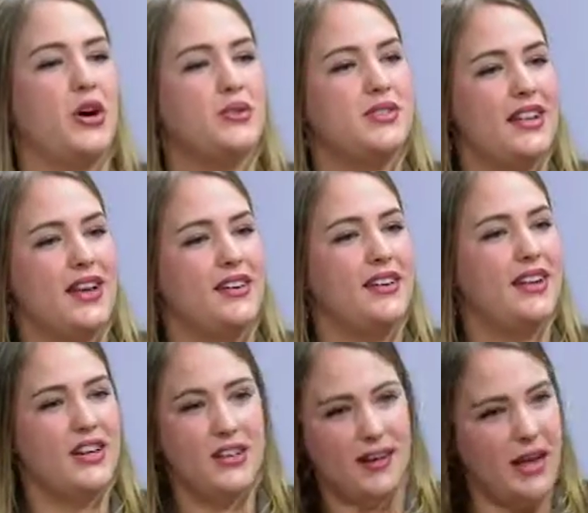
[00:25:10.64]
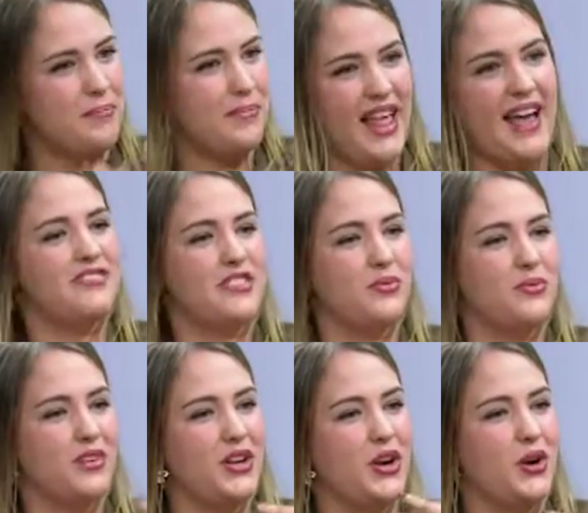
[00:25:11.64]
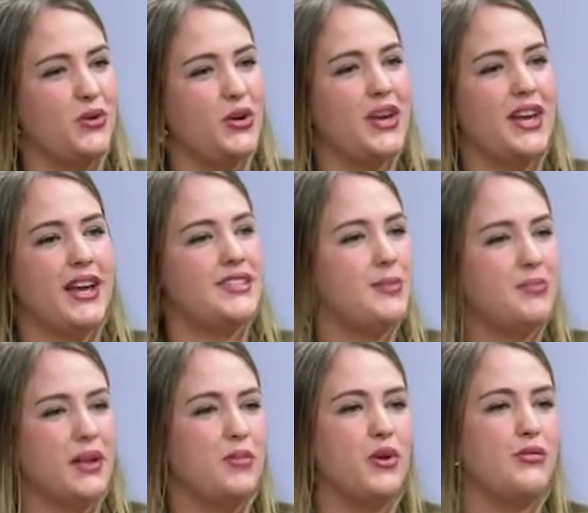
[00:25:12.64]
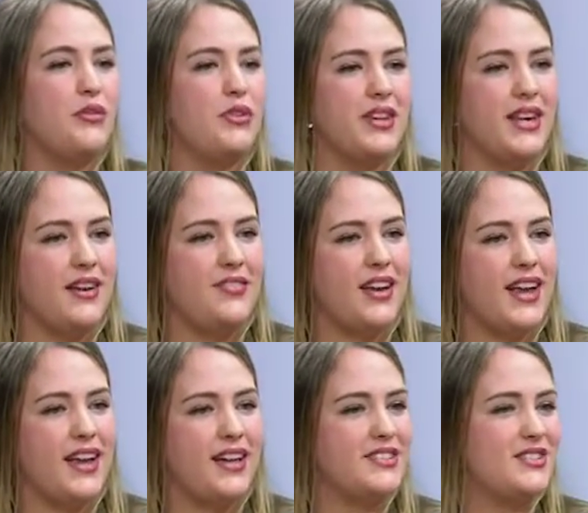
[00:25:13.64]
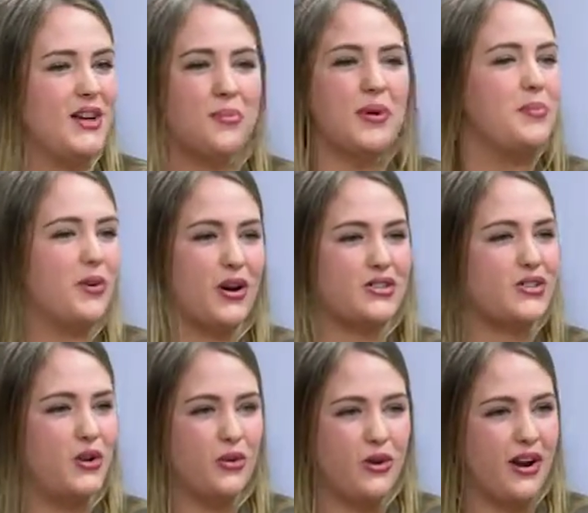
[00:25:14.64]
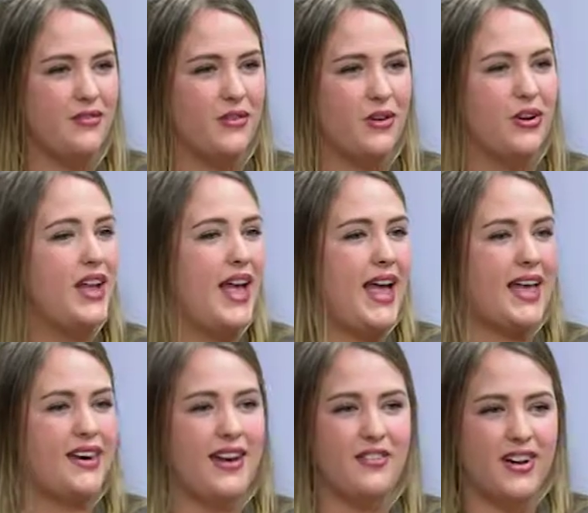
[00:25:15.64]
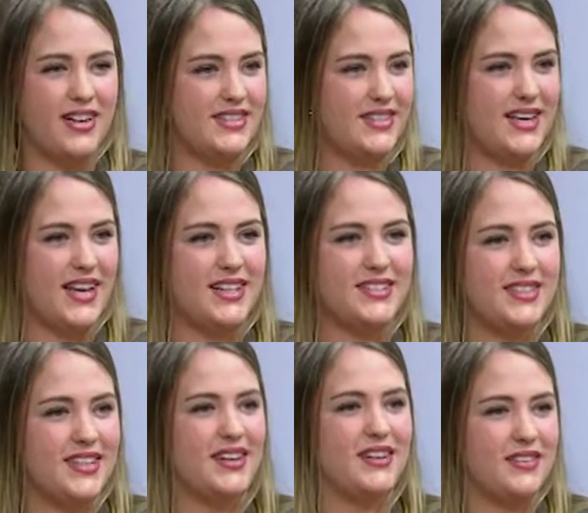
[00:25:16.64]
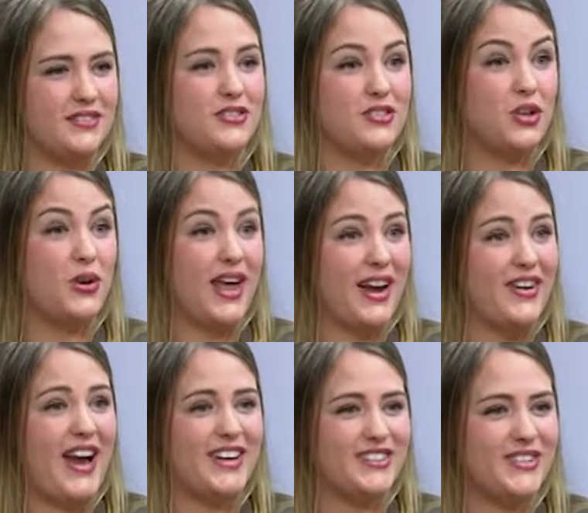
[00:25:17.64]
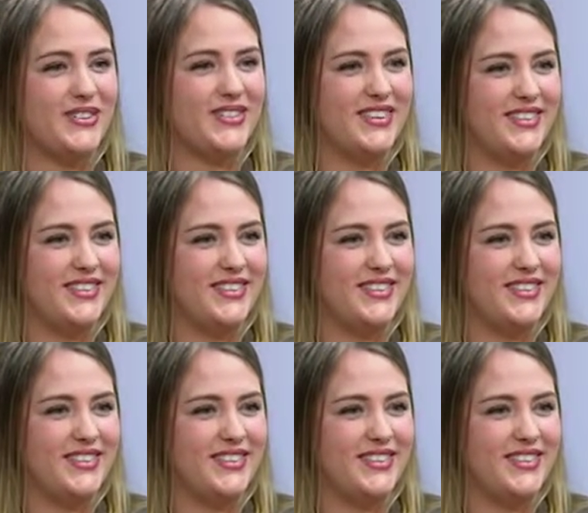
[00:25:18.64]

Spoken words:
say, and left, looking at something beautiful in the evening. And so people are so grateful and never hesitate to show that gratitude.